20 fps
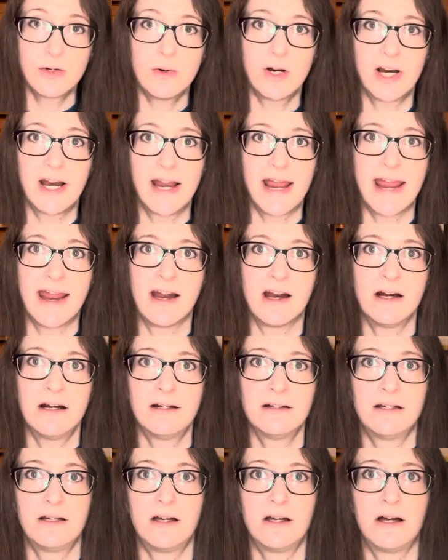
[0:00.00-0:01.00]
her hair
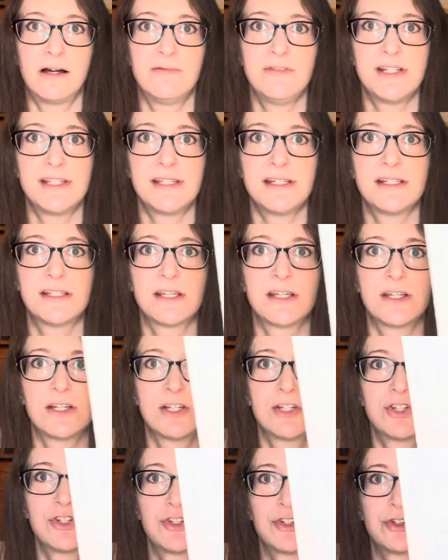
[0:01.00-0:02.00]
obviously is a
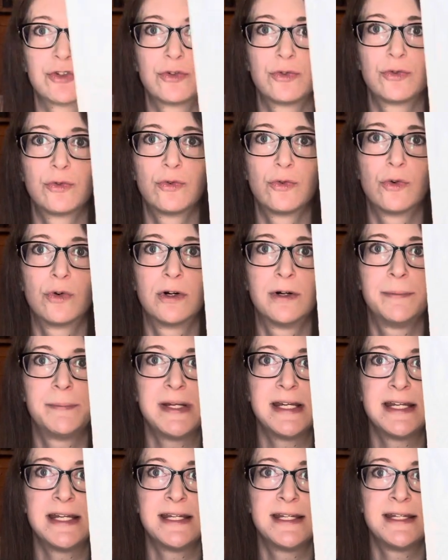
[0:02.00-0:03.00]

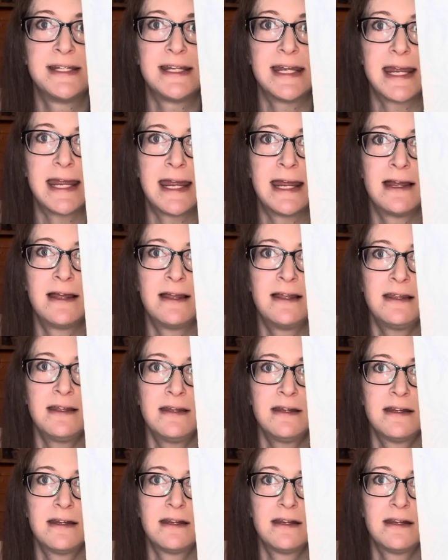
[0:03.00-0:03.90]
scorpion tail.